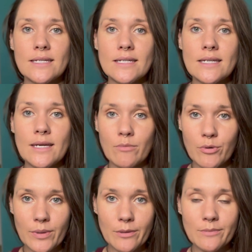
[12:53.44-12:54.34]
in
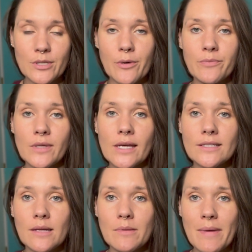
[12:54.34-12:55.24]
Peru. So it's
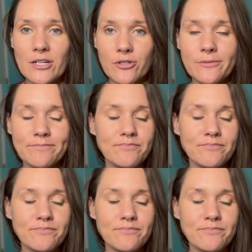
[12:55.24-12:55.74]
going to be magical.